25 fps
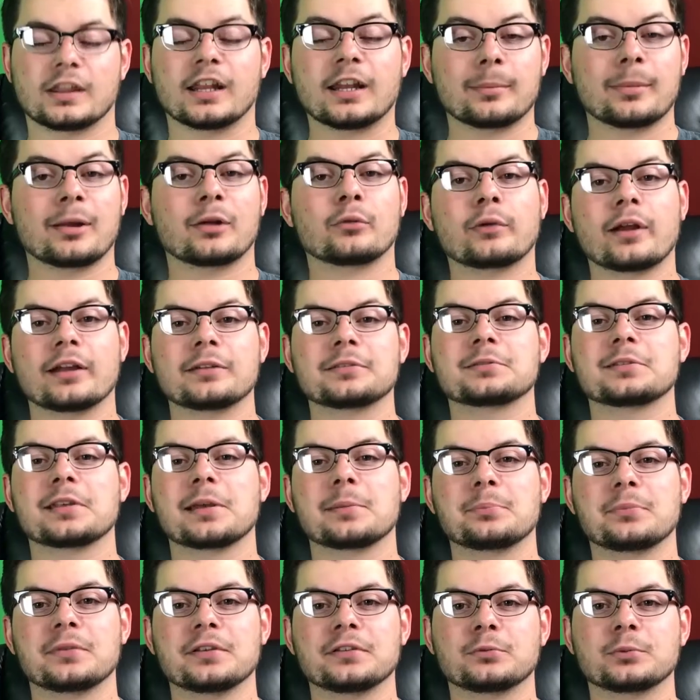That about wraps
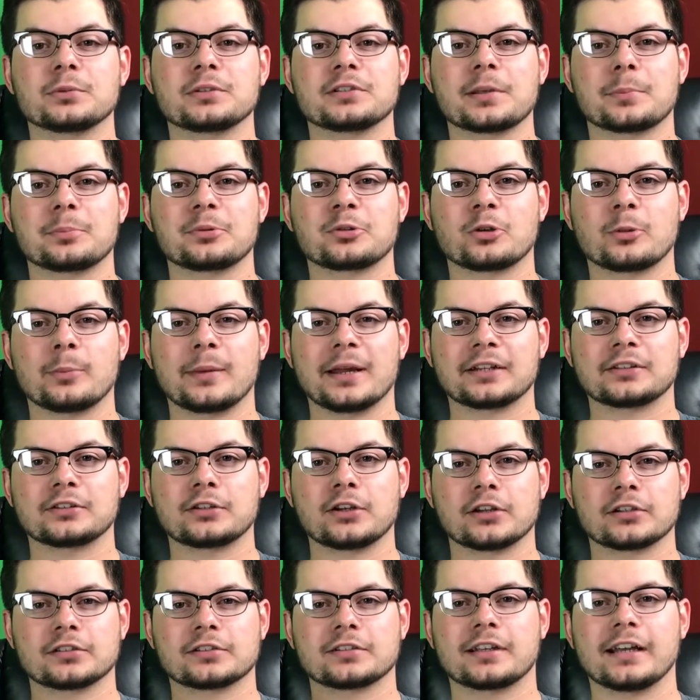up this week's episode of Matt
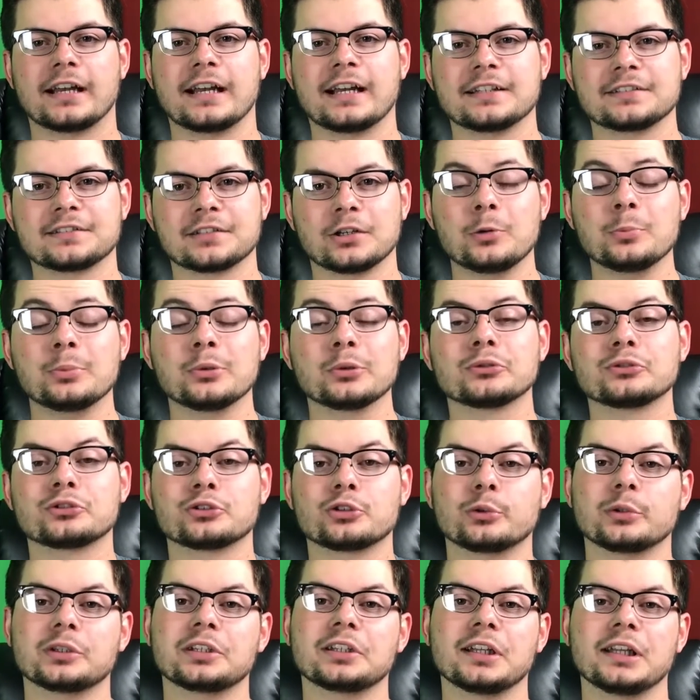Talks, guys. I hope you
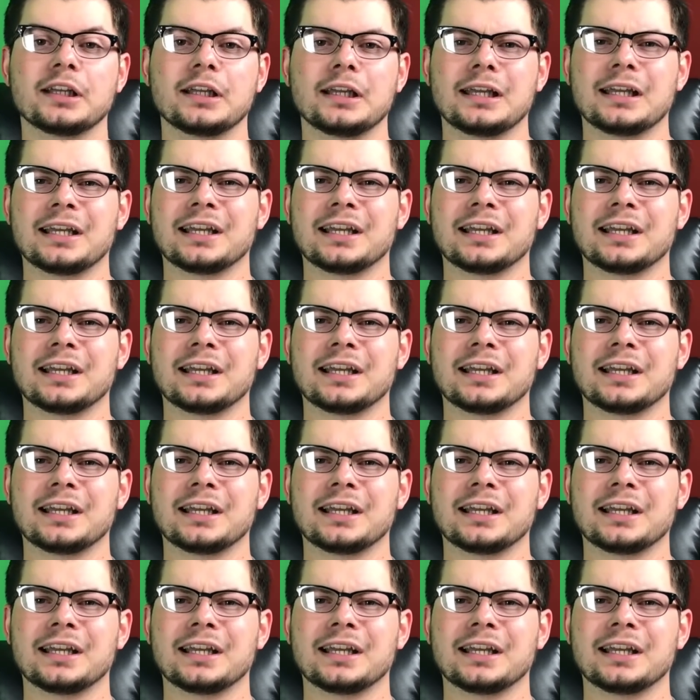enjoyed.